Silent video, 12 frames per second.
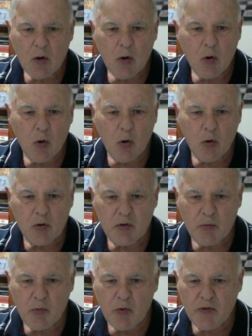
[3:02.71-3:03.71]
or to
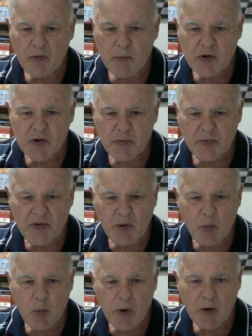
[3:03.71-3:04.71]
move the bishop
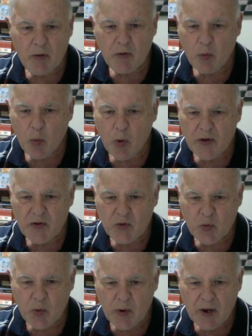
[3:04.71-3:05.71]
somewhere on a white
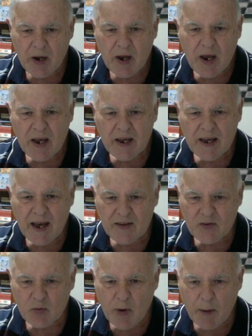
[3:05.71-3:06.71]
square,
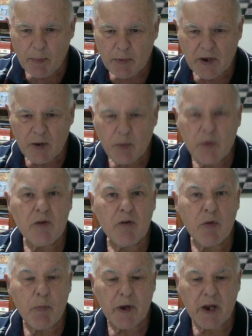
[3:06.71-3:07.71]
castle rapidly when you're a
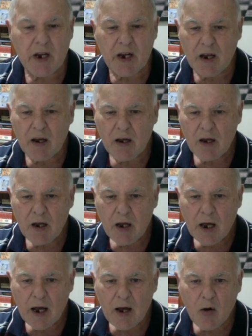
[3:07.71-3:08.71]
beginner.
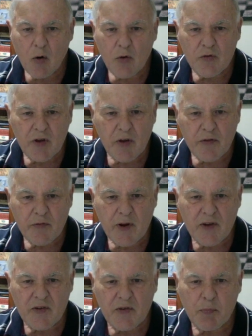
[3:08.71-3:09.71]
Also, it
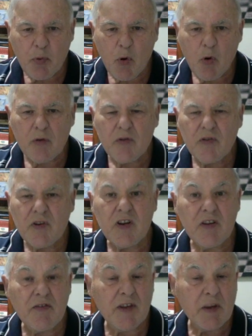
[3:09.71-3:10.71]
threatens a pawn, so you're
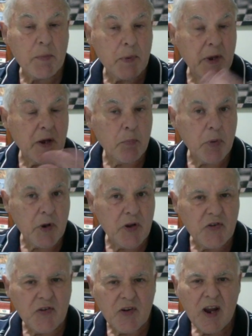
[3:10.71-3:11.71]
developing a
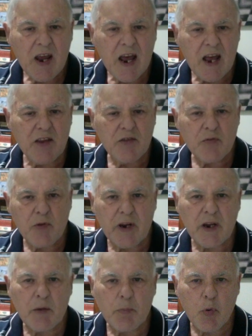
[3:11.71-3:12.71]
piece and you're threatening
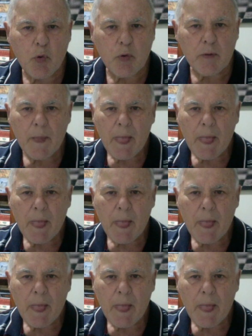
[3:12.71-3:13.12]
a pawn.